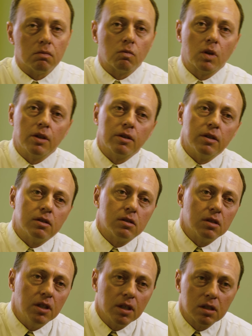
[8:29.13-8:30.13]
whether
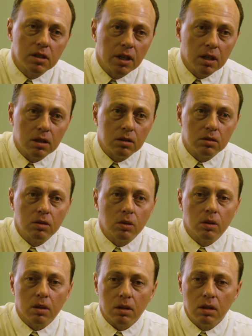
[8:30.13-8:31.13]
it's in Excel
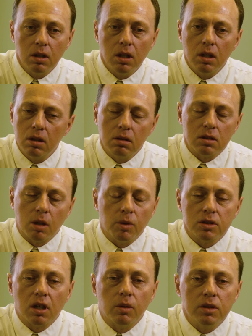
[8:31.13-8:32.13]
or it's
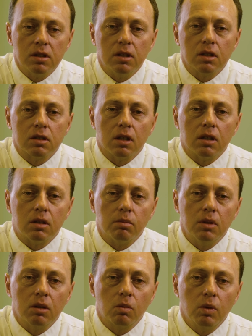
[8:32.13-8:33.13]
almost always in Excel,
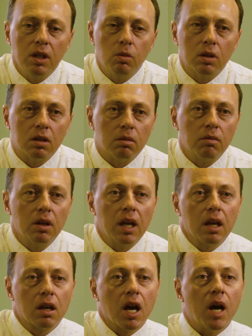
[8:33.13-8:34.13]
but we will
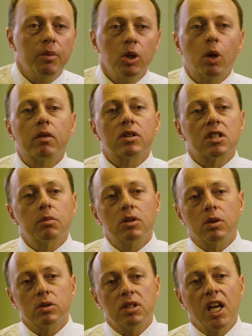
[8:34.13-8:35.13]
copy over some of
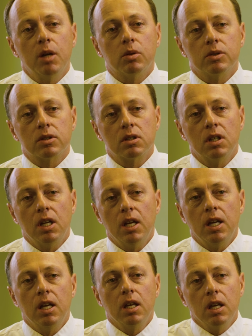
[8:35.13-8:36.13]
those tables
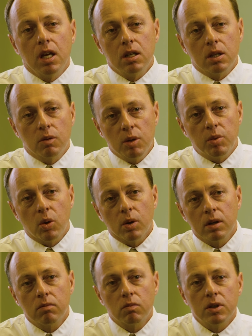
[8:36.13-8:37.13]
into the
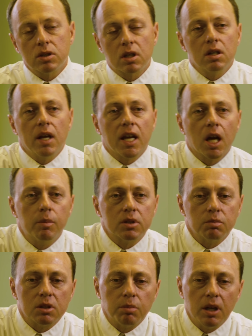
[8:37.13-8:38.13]
report, which can take up
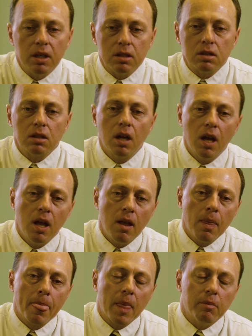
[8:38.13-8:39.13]
some space.
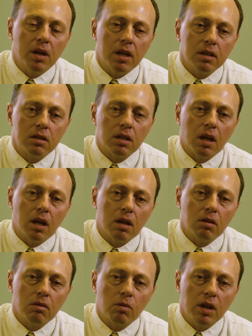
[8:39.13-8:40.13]
But
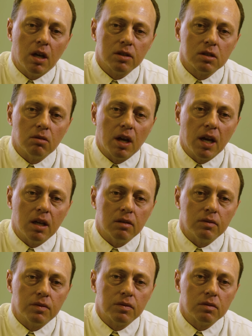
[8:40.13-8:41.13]
we also have,
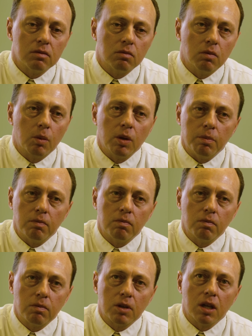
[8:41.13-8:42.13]
when we
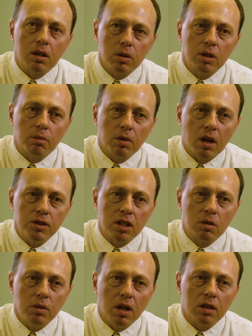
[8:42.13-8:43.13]
conclude a
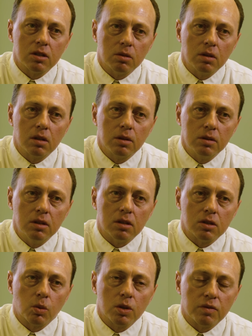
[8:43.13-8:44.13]
project, we also include the
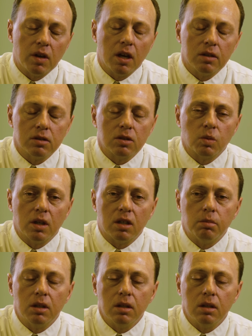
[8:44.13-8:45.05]
source files as well.